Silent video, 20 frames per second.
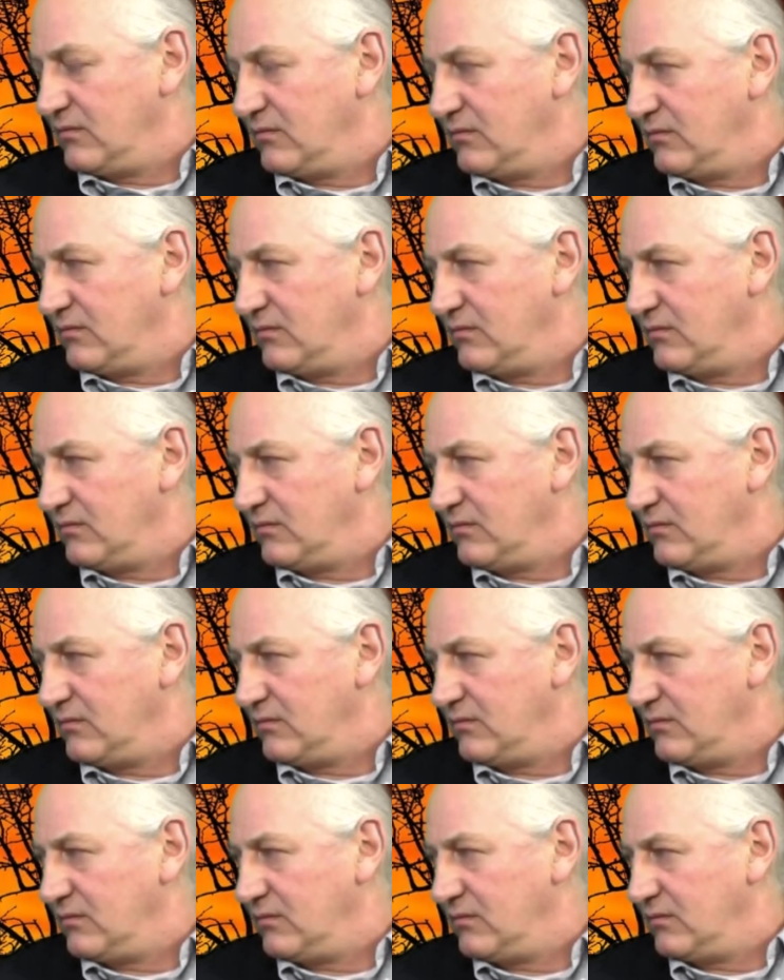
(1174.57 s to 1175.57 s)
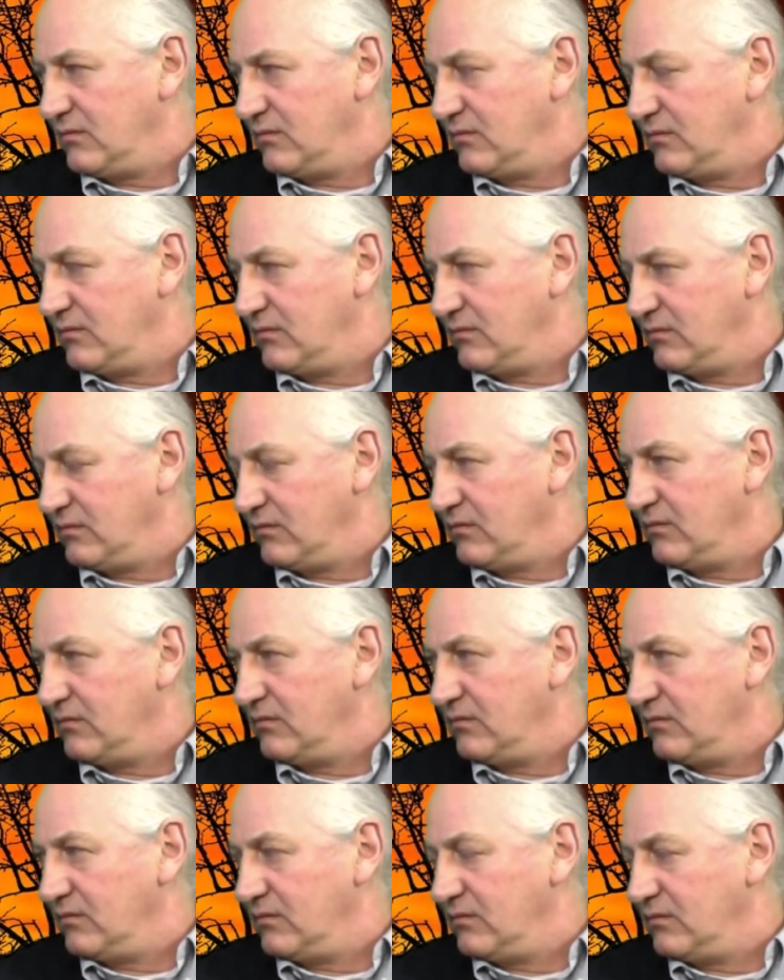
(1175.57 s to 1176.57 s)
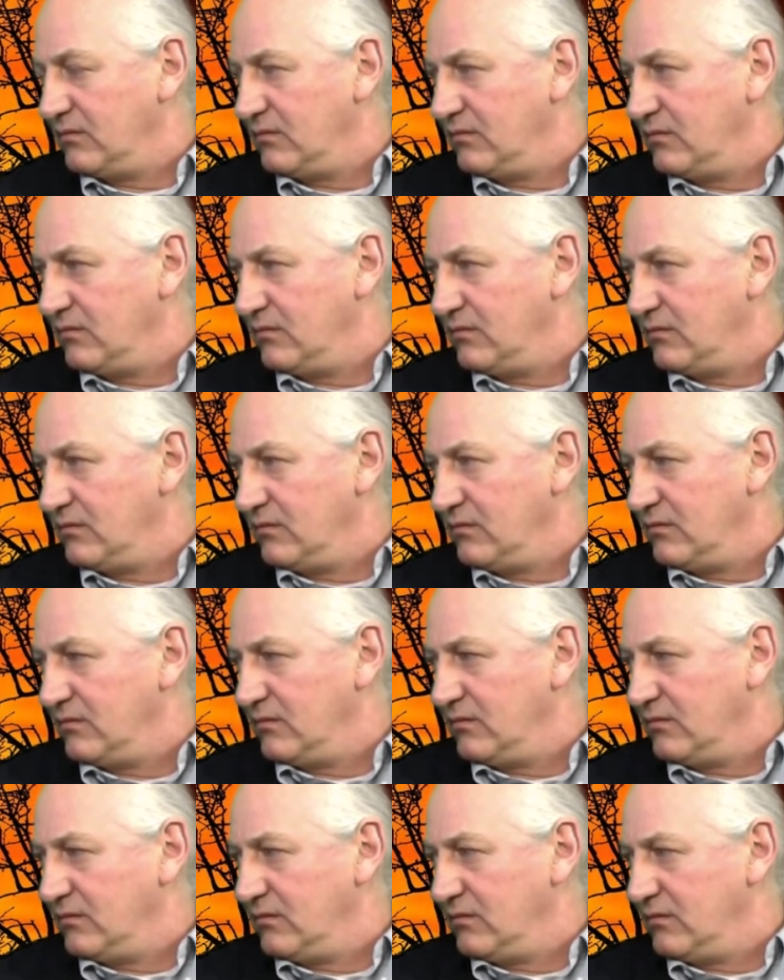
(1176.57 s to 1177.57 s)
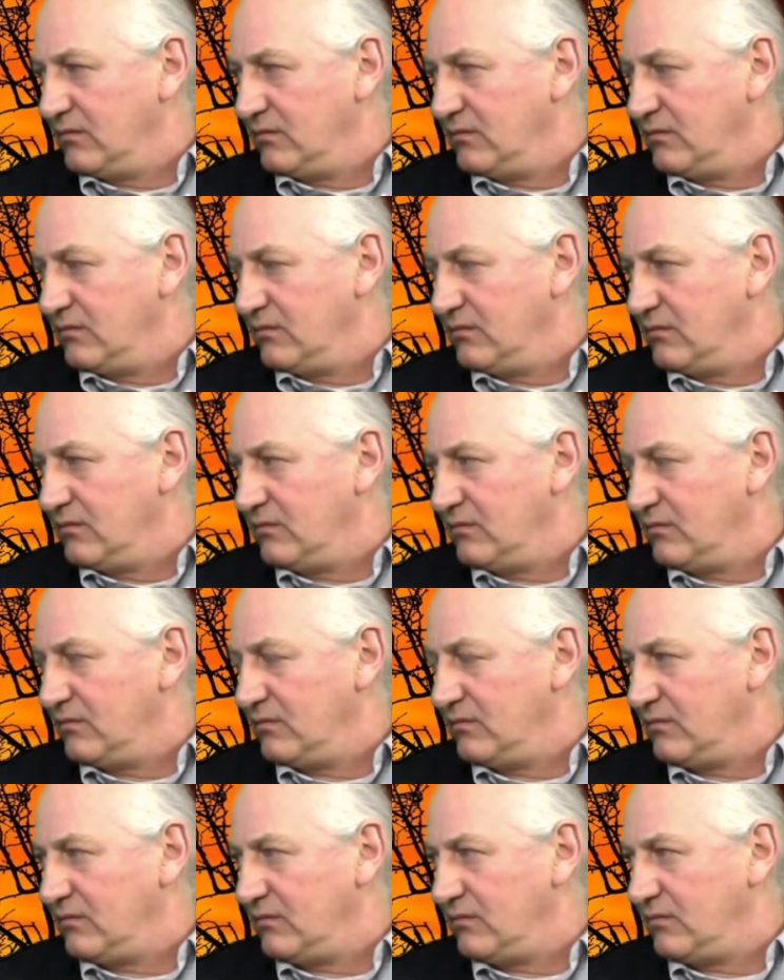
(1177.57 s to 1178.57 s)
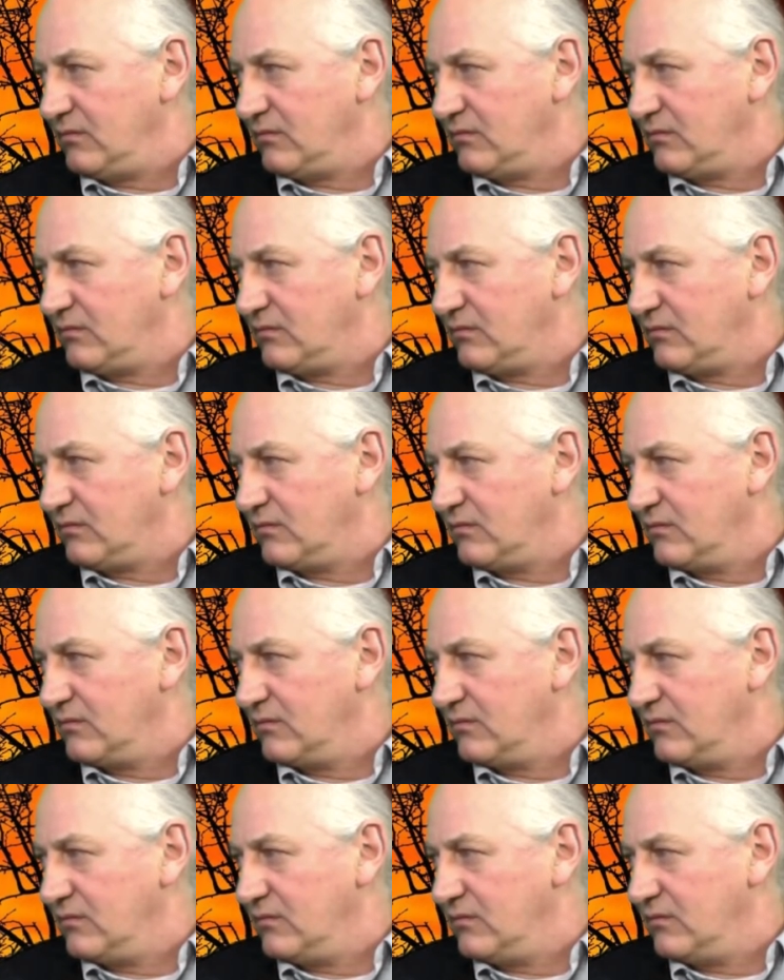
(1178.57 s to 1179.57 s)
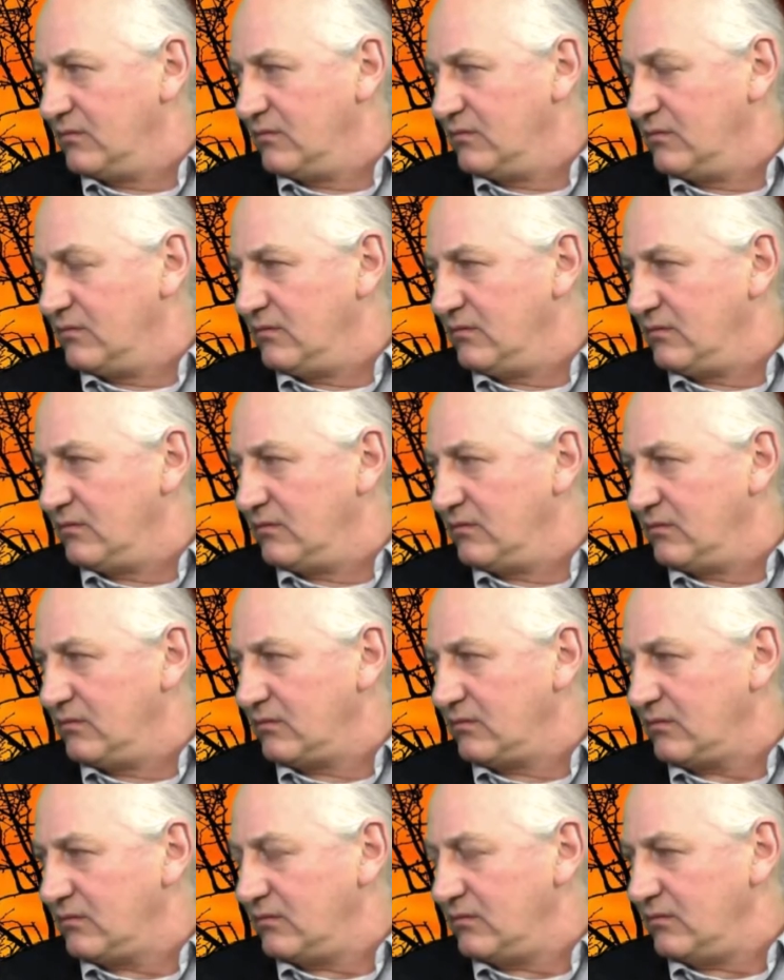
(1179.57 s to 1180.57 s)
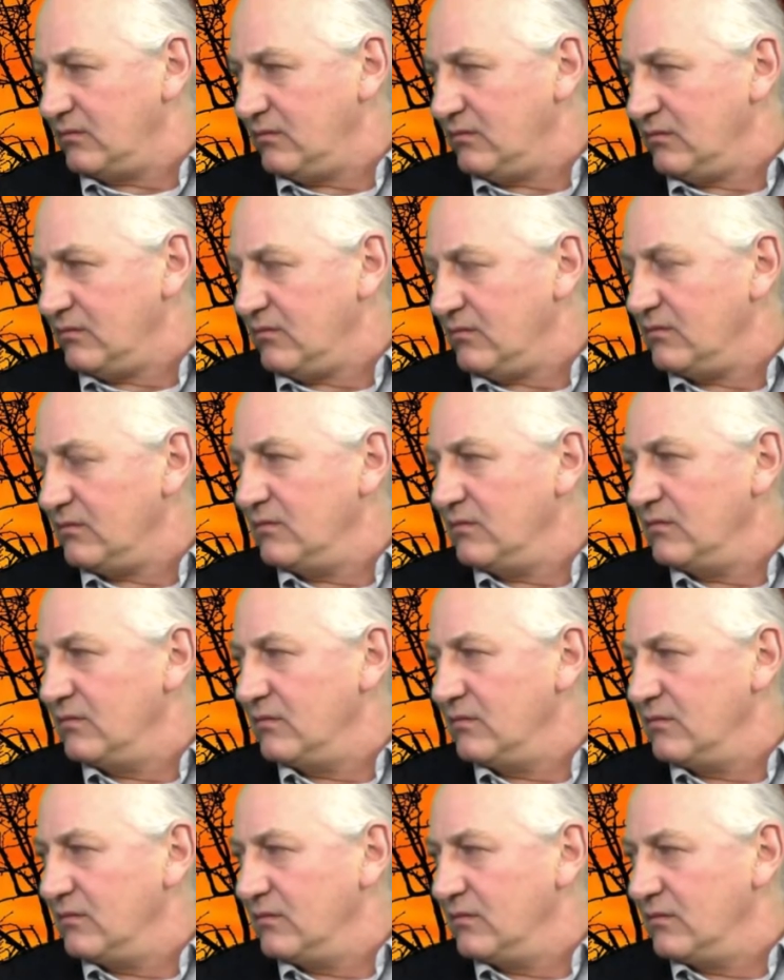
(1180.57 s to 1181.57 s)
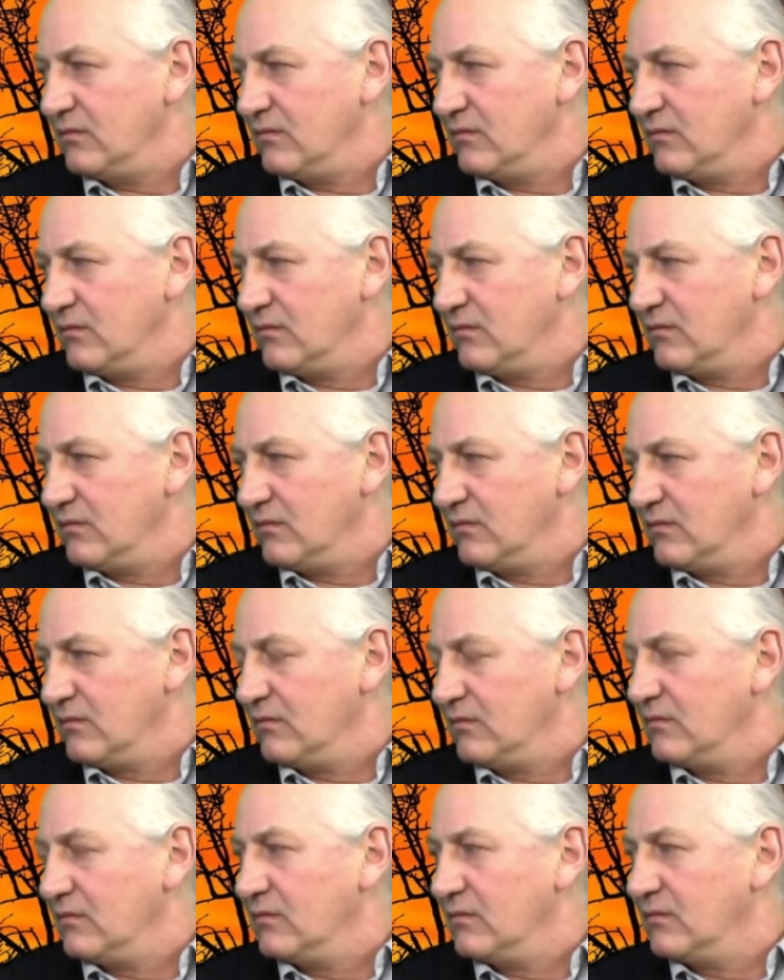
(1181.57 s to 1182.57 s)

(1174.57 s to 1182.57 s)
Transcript: (silent)